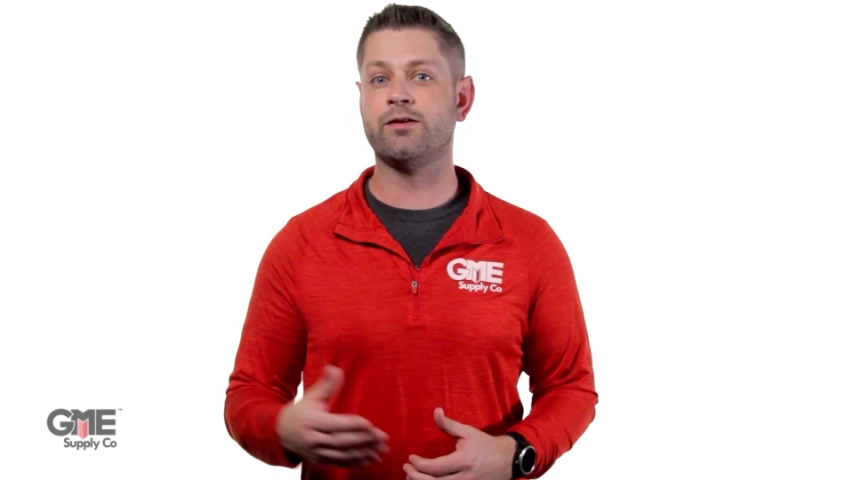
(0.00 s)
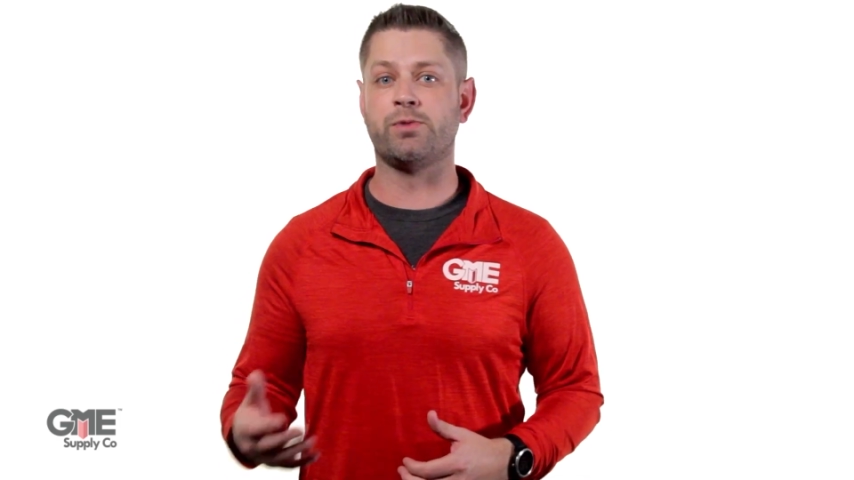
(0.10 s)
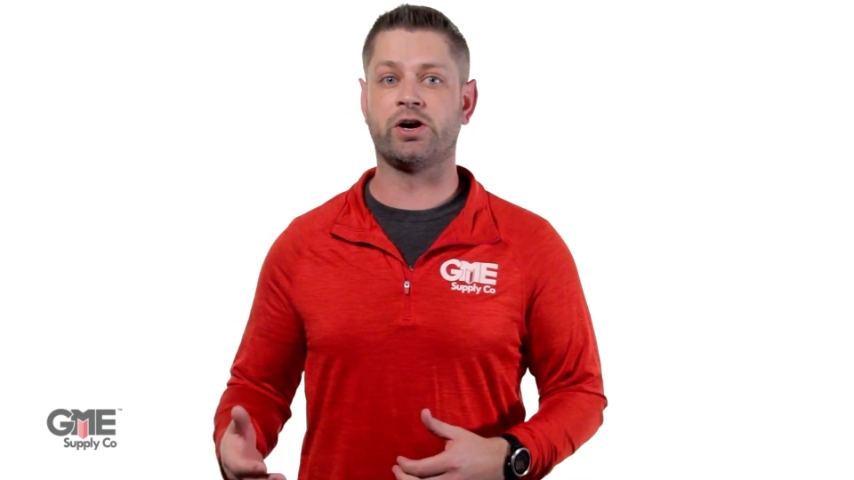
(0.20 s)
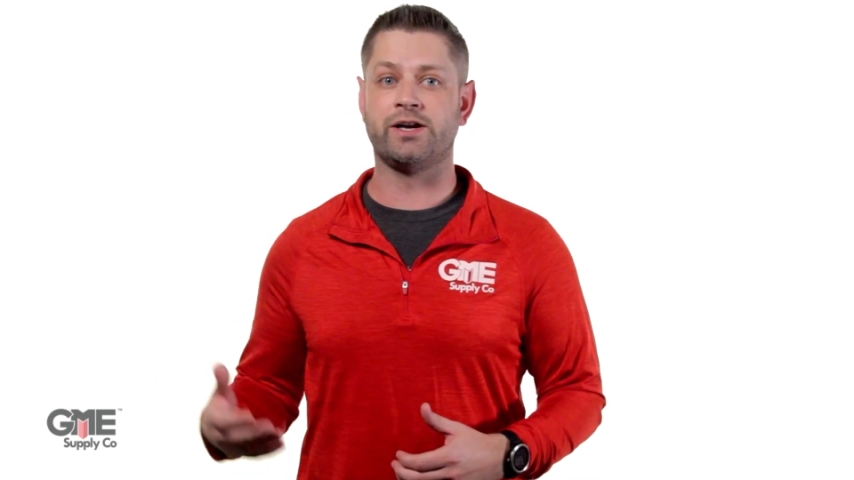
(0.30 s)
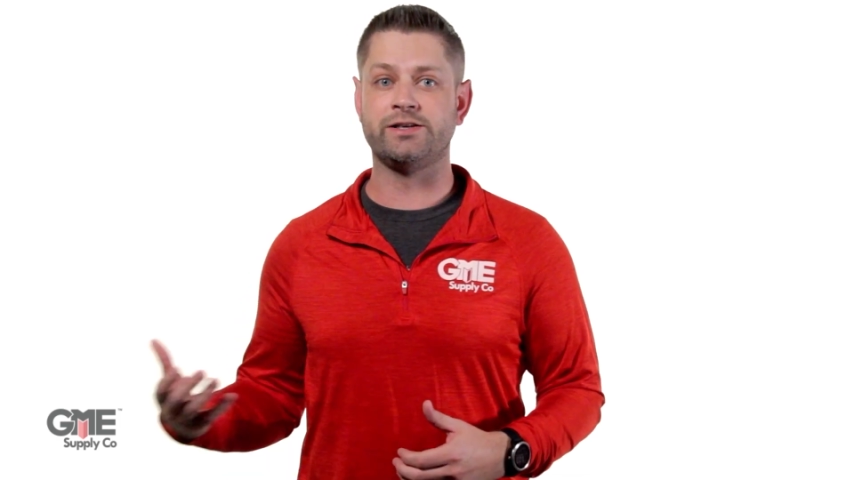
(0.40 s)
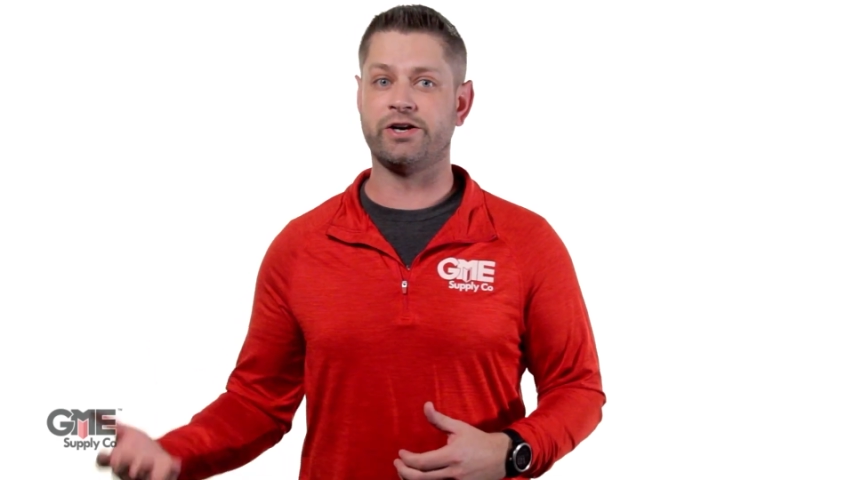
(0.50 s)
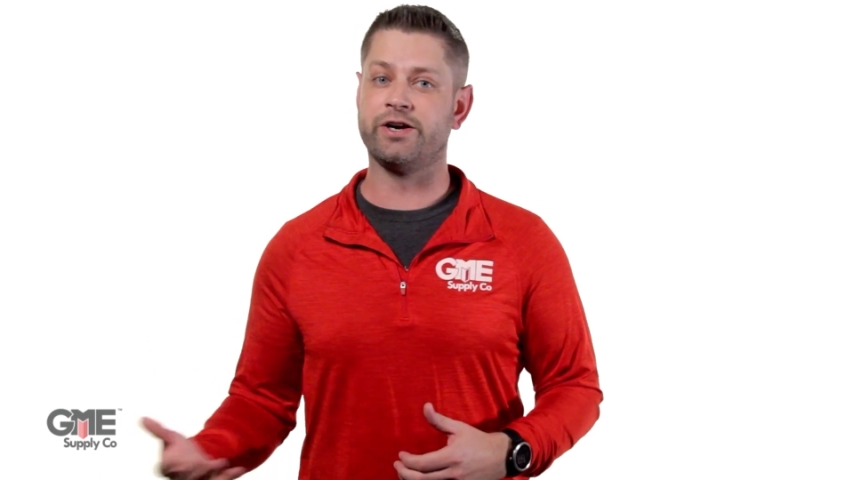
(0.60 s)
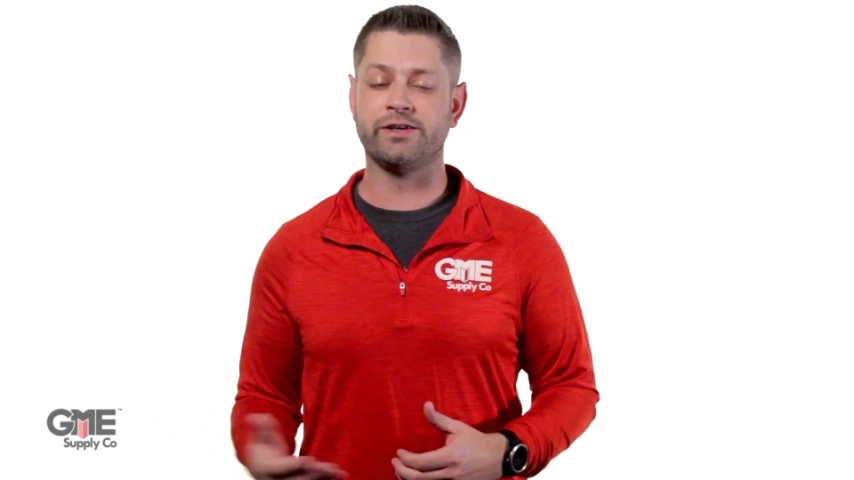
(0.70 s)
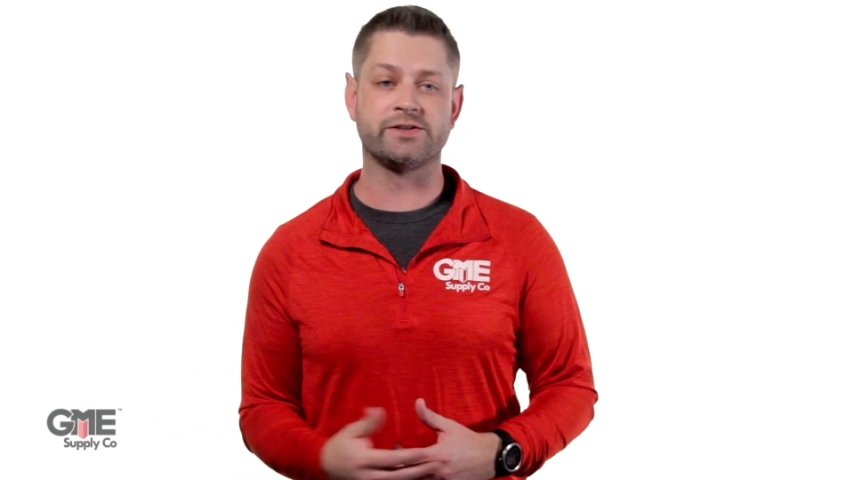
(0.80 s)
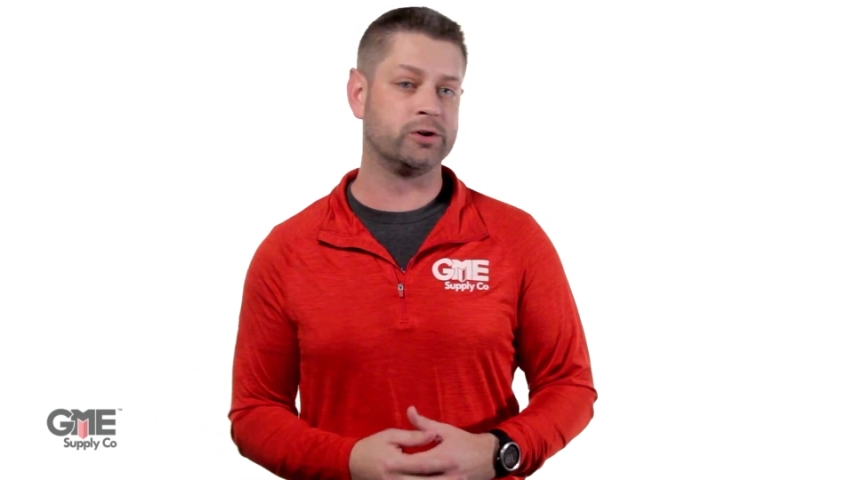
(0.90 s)
the market
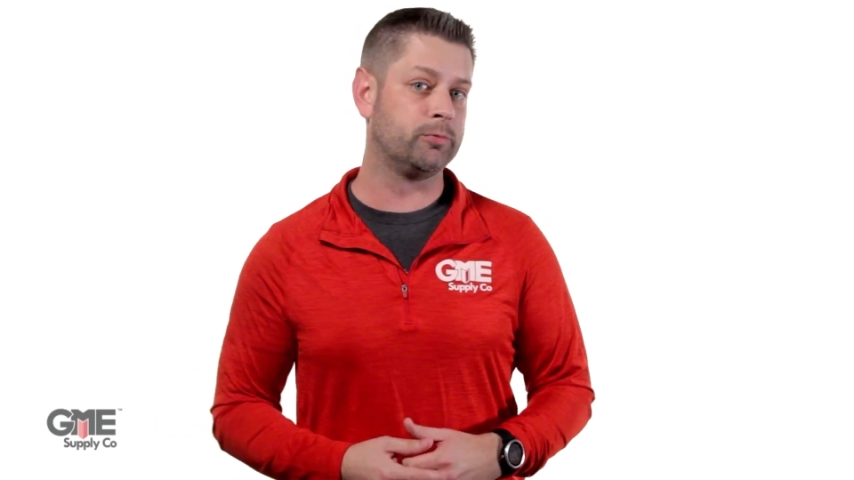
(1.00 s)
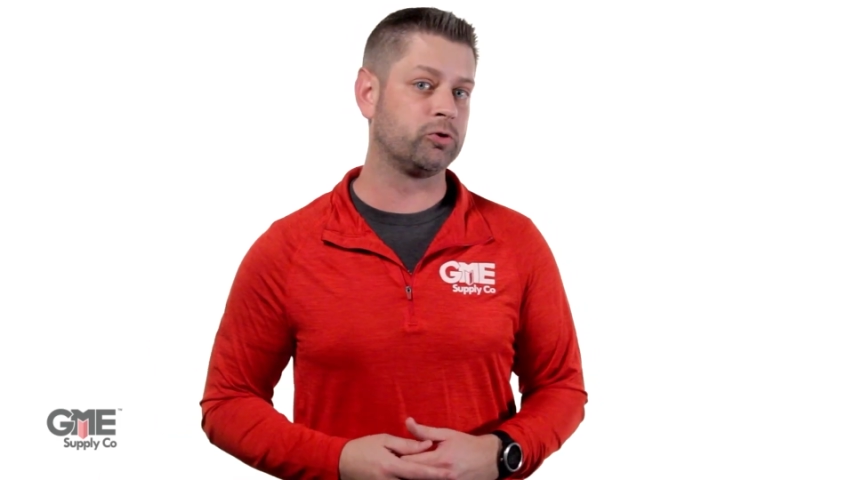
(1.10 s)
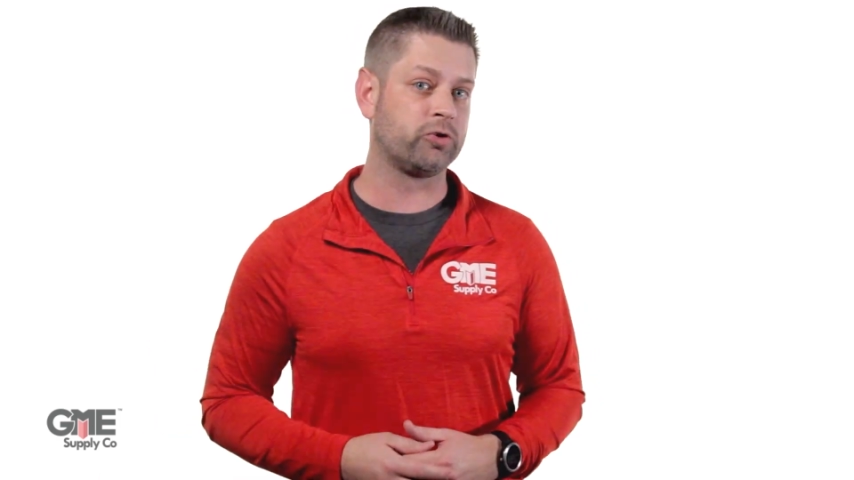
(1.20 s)
during this global